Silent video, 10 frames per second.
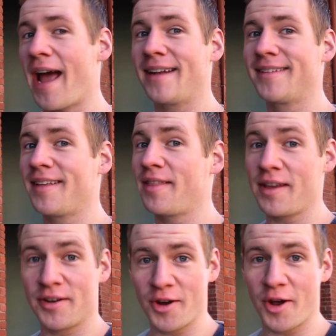at
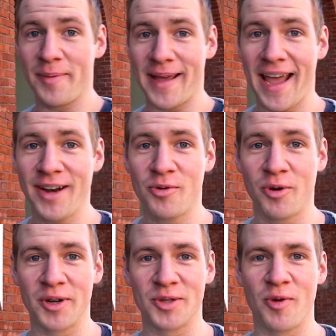the Adobe
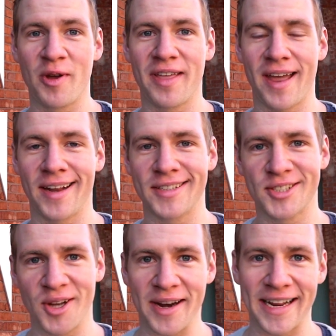headquarters with an
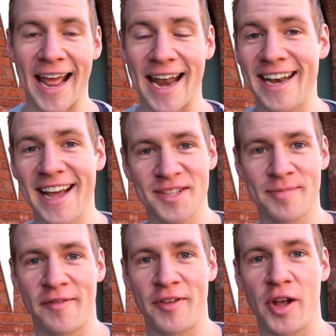exciting
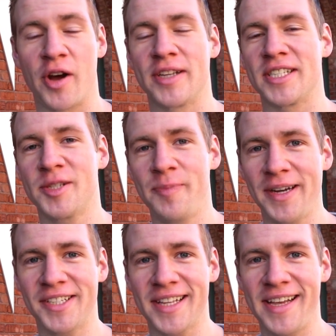announcement for you guys,
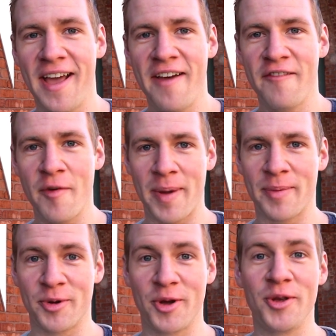especially for
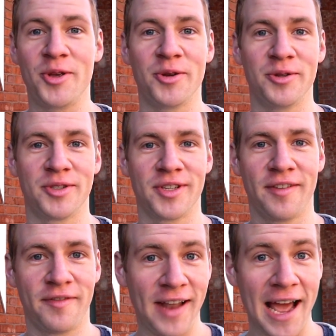people who use
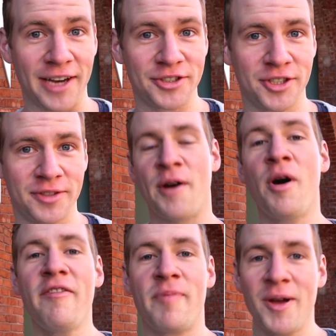Flash. Now
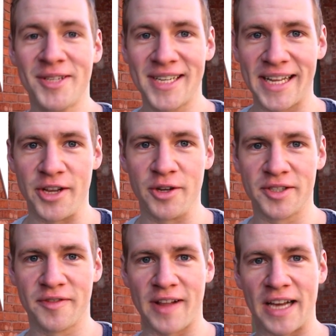I've personally
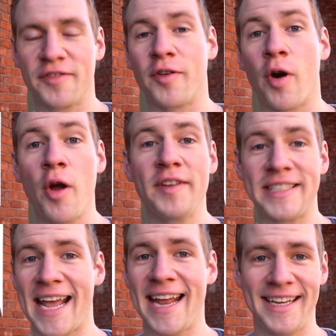used Flash for over
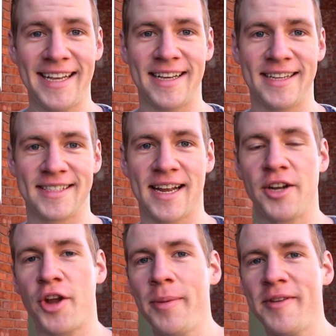10 years and
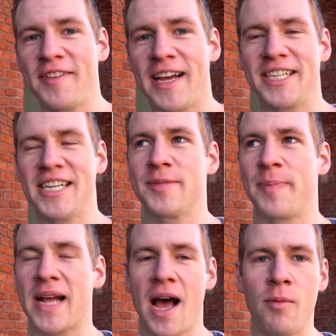Adobe Flash has
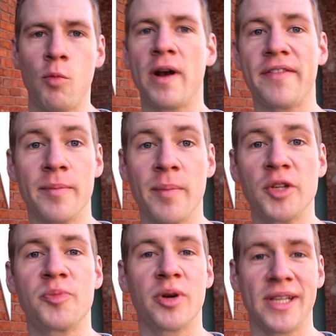become one of the
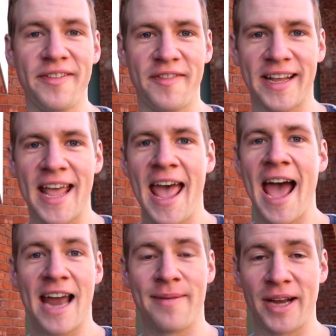most prolific
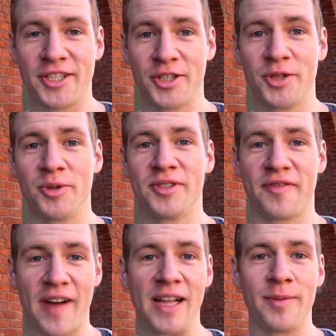animation tools
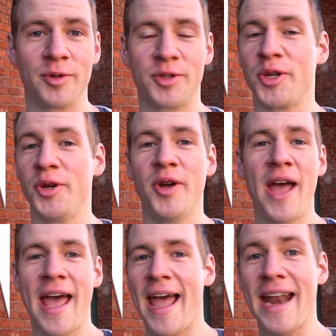available to
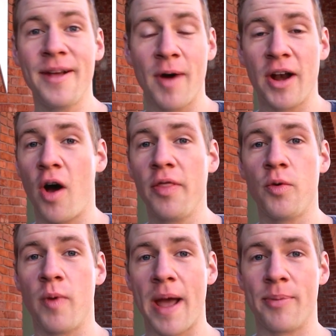anyone on
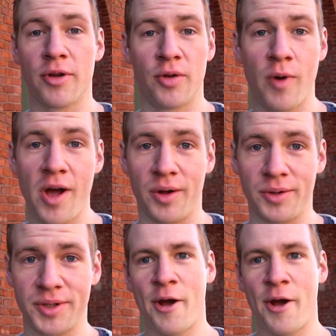the web or in the world.